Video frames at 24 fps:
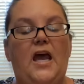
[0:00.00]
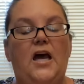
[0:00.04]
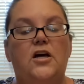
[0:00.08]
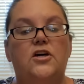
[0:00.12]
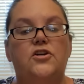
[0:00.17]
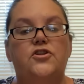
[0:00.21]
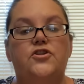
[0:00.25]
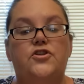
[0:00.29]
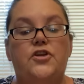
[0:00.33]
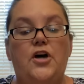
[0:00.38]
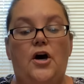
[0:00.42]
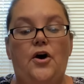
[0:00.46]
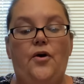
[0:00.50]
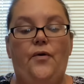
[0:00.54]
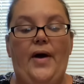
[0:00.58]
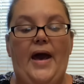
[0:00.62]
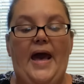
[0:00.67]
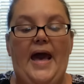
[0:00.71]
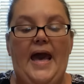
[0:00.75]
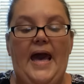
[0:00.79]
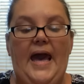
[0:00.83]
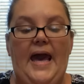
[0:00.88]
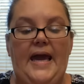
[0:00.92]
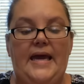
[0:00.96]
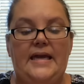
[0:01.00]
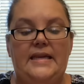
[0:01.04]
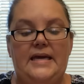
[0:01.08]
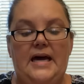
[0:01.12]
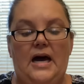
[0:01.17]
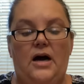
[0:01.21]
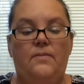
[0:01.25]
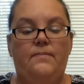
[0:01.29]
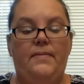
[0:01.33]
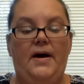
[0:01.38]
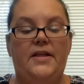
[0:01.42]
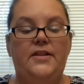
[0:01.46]
So A,
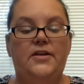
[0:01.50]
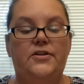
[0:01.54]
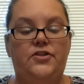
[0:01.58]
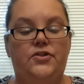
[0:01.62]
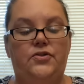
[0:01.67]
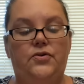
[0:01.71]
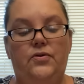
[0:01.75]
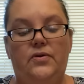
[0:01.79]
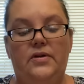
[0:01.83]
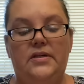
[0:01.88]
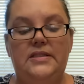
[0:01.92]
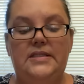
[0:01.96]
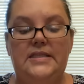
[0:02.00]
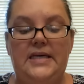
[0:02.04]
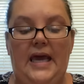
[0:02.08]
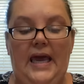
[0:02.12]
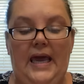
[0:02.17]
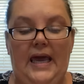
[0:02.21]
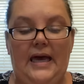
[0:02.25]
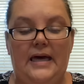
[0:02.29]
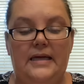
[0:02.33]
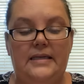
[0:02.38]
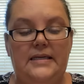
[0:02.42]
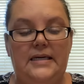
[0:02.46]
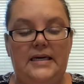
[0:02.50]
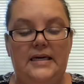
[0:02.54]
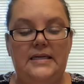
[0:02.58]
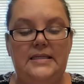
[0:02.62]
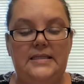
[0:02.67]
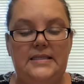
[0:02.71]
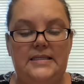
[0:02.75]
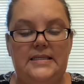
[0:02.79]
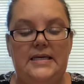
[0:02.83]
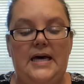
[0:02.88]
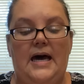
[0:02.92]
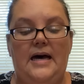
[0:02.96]
down by the student's hand,
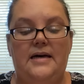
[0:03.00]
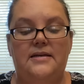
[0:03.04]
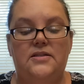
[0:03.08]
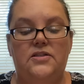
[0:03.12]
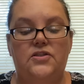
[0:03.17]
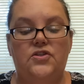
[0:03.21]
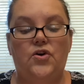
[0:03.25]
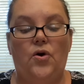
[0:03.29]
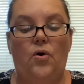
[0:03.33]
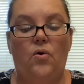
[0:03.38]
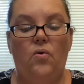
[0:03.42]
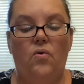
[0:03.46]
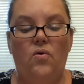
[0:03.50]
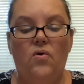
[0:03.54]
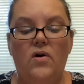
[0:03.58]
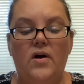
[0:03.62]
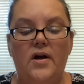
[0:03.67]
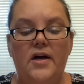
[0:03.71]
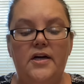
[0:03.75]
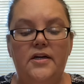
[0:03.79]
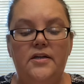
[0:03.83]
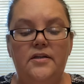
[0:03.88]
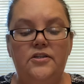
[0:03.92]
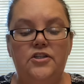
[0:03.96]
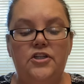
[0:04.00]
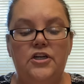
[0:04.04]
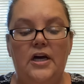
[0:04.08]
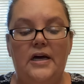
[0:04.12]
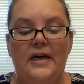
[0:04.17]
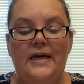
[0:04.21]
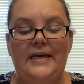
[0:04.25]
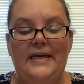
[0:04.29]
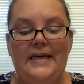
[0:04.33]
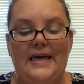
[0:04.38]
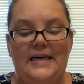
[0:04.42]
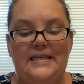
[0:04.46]
it says the orange
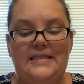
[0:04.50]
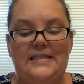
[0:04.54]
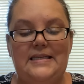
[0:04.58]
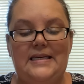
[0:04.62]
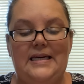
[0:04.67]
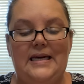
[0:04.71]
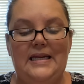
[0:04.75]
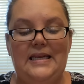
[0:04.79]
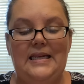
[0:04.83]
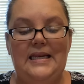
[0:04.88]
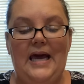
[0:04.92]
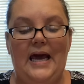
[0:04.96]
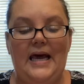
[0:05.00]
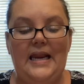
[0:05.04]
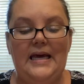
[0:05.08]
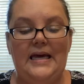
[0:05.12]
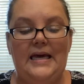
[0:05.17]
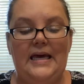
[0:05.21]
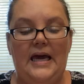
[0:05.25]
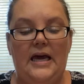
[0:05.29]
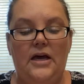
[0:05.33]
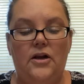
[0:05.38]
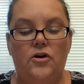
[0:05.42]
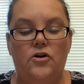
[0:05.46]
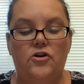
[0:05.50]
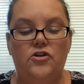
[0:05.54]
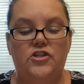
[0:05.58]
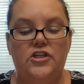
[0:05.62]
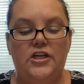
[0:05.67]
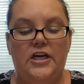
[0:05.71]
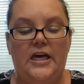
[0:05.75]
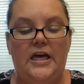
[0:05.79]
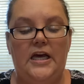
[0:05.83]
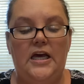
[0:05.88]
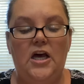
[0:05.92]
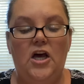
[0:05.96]
gets kinetic
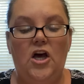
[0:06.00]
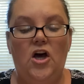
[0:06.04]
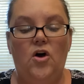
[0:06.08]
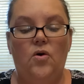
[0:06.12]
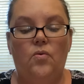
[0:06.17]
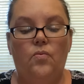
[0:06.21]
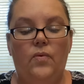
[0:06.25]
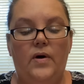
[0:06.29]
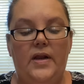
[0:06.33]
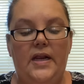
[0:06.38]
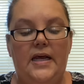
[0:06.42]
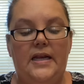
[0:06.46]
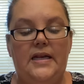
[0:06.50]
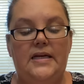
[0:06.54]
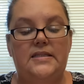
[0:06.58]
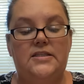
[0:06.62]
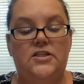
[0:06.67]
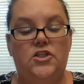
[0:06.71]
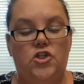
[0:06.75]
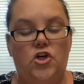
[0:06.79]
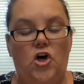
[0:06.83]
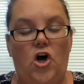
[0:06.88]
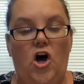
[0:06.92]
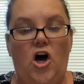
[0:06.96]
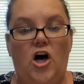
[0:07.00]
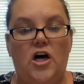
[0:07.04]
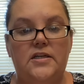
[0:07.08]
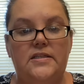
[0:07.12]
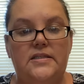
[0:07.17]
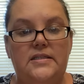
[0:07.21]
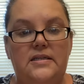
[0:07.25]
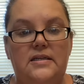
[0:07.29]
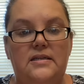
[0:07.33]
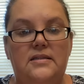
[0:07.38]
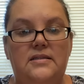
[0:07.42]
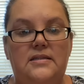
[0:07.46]
energy when it is
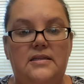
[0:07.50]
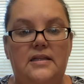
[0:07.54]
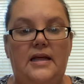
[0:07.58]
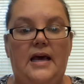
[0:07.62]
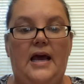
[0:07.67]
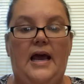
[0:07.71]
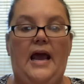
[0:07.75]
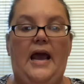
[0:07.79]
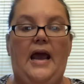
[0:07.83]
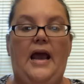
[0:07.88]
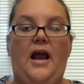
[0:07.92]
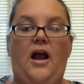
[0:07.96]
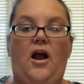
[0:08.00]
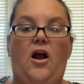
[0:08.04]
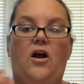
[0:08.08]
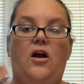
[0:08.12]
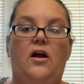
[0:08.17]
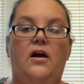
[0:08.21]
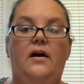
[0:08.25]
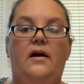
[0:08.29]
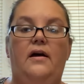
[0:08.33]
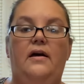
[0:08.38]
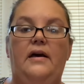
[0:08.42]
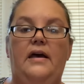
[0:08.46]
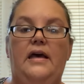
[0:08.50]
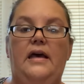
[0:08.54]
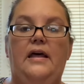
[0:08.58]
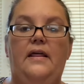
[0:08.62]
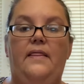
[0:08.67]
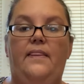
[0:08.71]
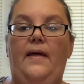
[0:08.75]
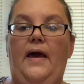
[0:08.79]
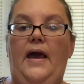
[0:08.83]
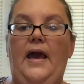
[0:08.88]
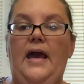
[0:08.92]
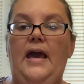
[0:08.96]
tossed into the air.
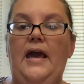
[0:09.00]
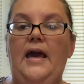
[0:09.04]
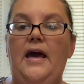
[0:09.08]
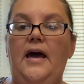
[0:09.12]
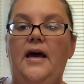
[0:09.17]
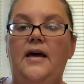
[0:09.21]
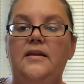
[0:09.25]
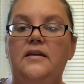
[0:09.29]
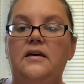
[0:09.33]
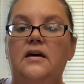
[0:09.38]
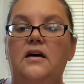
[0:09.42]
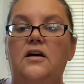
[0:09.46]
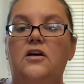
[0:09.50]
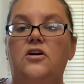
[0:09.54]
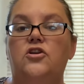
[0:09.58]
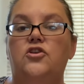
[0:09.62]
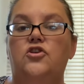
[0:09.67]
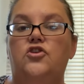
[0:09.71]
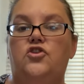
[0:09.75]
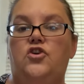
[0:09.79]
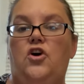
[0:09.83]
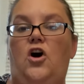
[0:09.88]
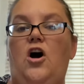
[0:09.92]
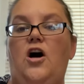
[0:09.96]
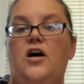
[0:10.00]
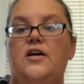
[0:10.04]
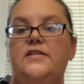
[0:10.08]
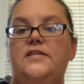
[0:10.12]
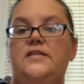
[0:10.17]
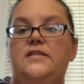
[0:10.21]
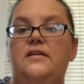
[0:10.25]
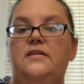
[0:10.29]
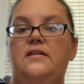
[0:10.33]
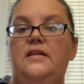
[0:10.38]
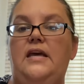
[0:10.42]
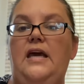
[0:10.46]
In the hand,
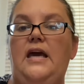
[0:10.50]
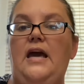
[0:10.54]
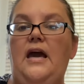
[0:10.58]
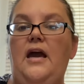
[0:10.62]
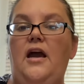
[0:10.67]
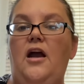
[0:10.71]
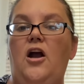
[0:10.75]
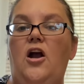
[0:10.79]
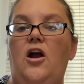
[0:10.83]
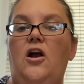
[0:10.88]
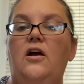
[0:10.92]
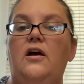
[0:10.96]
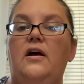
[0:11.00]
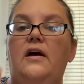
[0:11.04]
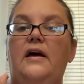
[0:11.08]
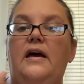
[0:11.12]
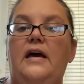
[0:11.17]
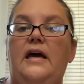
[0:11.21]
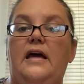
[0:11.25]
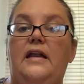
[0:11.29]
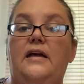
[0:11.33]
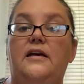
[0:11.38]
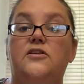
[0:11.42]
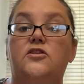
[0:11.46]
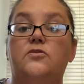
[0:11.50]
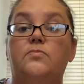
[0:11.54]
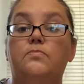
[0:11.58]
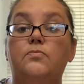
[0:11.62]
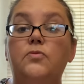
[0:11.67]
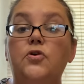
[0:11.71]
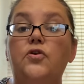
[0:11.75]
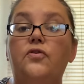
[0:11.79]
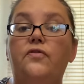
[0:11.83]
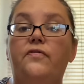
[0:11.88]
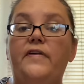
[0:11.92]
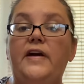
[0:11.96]
tossed in the air, it is
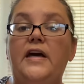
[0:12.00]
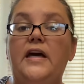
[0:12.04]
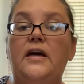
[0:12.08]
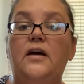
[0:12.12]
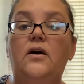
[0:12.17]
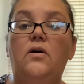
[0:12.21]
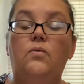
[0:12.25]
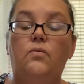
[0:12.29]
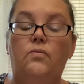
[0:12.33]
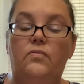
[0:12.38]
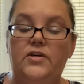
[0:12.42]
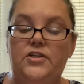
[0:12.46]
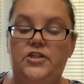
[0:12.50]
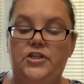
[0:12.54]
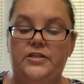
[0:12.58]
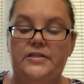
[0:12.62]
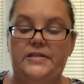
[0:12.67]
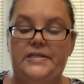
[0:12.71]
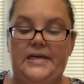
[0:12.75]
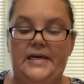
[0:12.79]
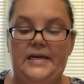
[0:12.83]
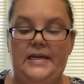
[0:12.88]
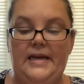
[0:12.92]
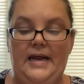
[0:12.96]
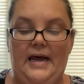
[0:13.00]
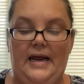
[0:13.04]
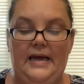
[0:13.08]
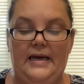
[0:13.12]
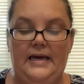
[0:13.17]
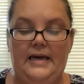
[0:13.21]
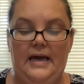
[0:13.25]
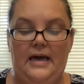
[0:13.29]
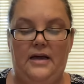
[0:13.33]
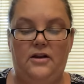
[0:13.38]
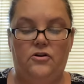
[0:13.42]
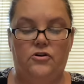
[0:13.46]
moving, which is
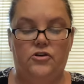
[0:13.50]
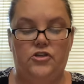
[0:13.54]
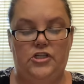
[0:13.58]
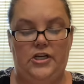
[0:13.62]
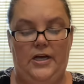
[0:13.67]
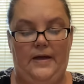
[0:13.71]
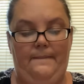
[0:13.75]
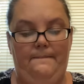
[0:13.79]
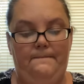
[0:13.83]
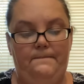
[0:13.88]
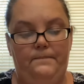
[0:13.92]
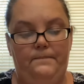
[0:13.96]
kinetic energy.